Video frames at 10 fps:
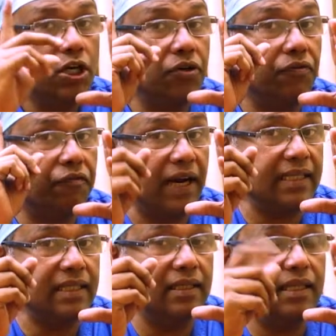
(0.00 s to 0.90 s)
To
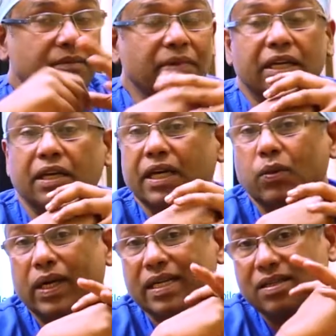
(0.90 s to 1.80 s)
fracture them, it
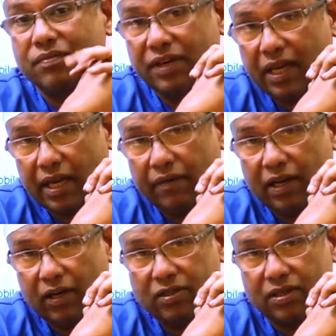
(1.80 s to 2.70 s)
requires a very high
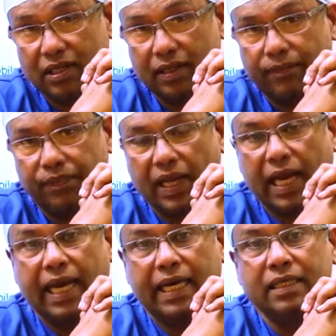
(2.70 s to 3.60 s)
velocity.
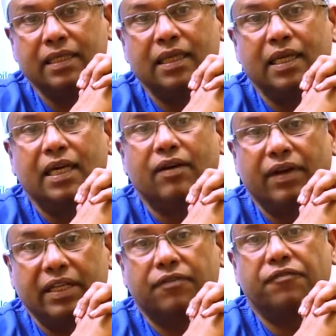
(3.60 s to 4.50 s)
And
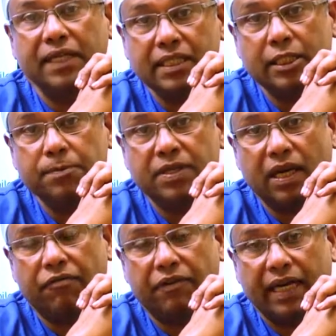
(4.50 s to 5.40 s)
when the first ribs
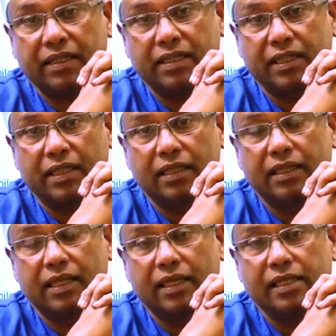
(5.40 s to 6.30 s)
are fractured,
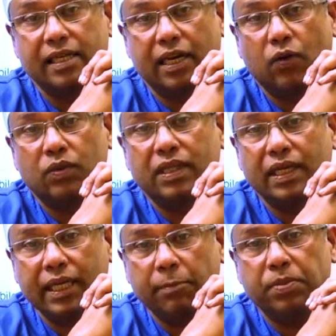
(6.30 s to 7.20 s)
there is around
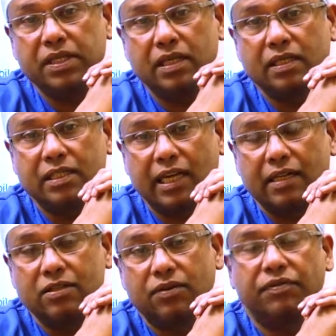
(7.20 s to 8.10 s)
30%
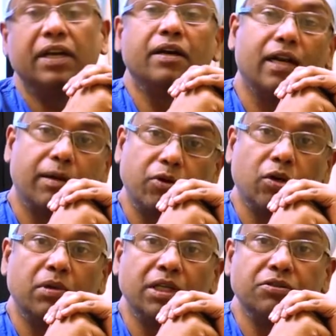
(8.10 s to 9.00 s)
chance of
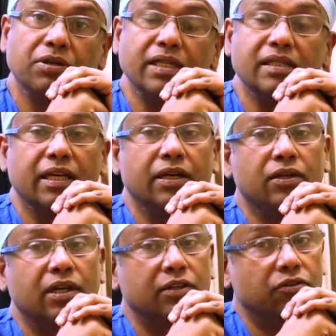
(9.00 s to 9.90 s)
intra-abdominal injuries and
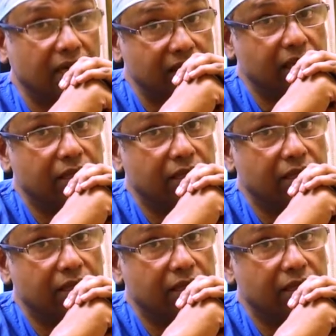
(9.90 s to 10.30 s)
intrathoracic